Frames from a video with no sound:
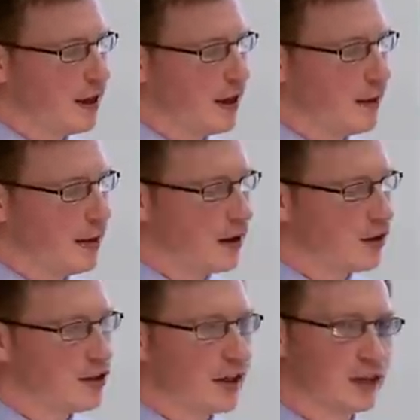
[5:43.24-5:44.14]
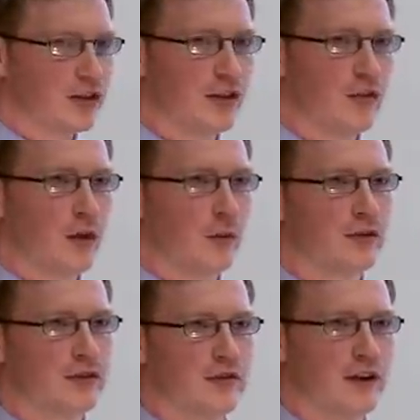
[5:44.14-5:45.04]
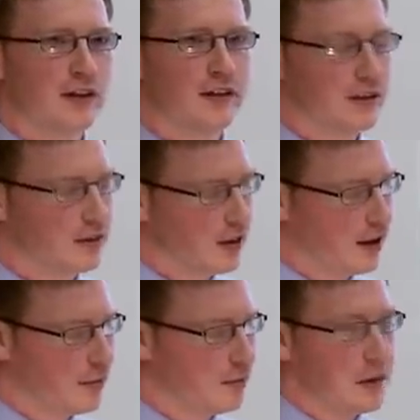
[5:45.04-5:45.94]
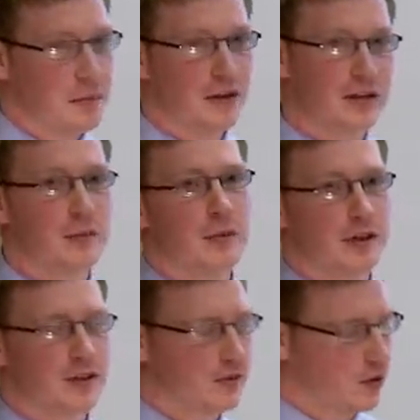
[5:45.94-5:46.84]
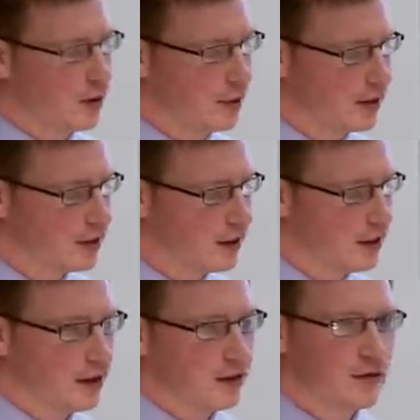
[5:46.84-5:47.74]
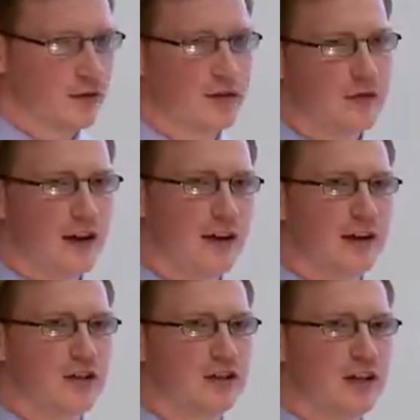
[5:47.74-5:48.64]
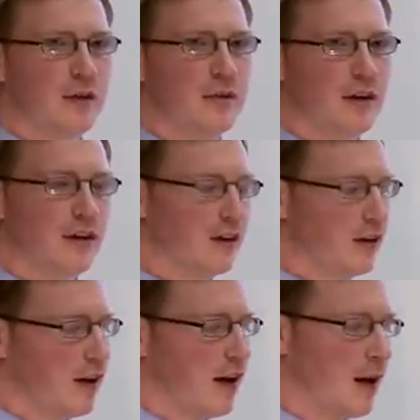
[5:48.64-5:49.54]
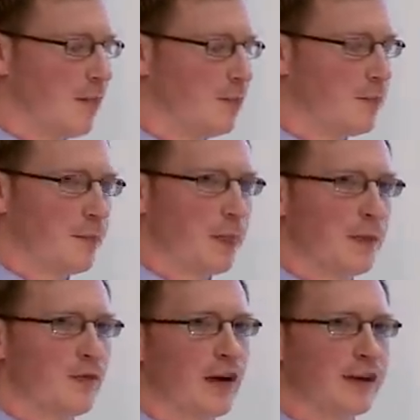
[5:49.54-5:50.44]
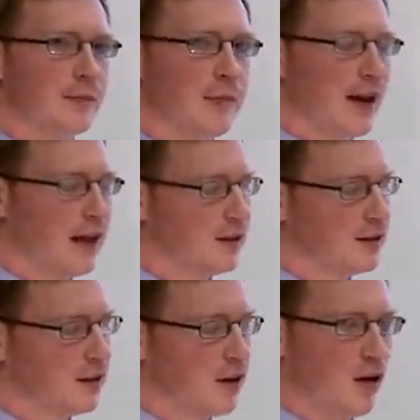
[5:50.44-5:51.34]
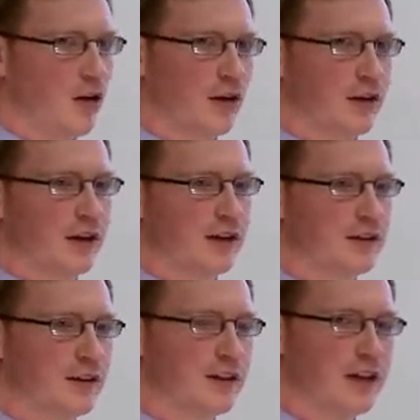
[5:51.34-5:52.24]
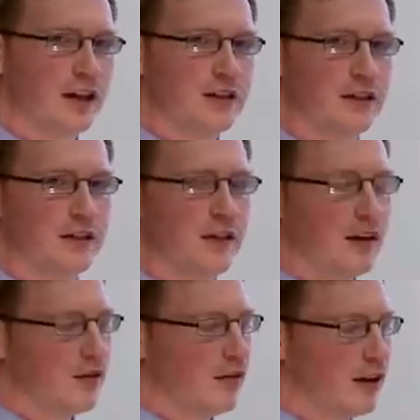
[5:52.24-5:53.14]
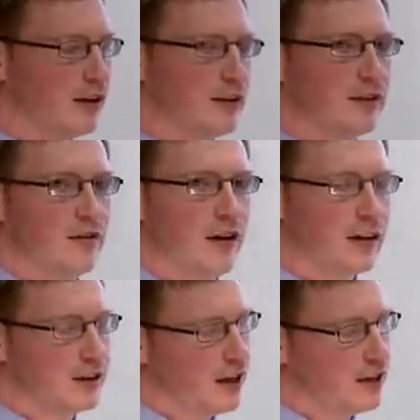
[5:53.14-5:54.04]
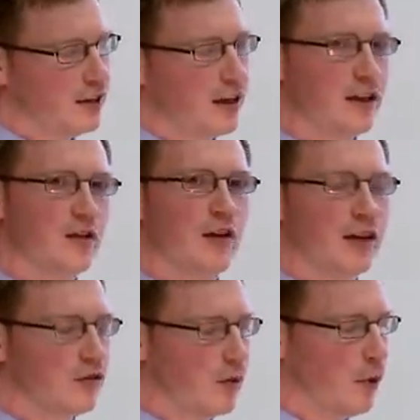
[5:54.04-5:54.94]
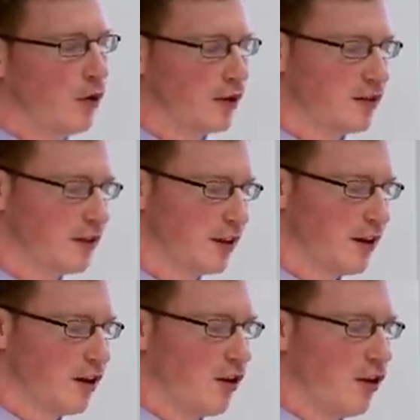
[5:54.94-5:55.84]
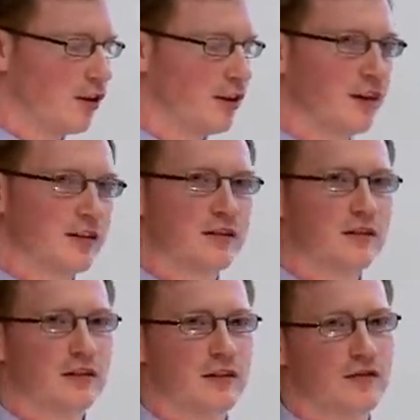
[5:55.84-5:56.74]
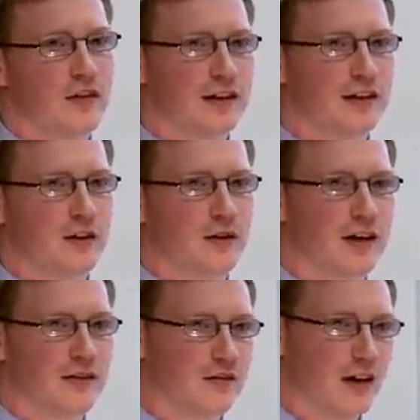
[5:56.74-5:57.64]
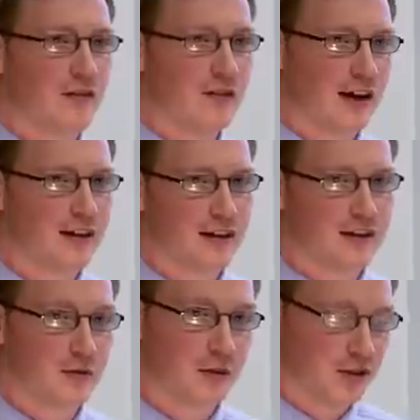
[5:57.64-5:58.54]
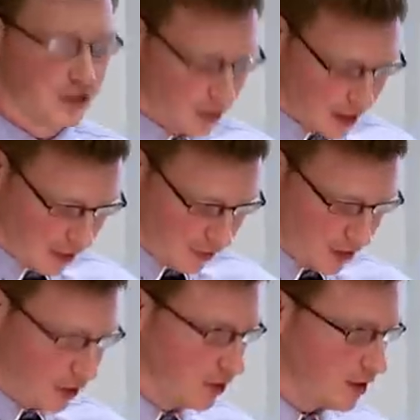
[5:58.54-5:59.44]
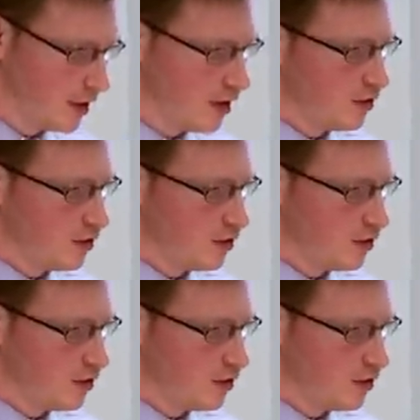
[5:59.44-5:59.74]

It could take 3 or 4 months to validate a simple piece of equipment. So there's a validation team there writing plans, organizing the testing, writing testing, and then writing reports until it's finally okay and validated, which is okay for use.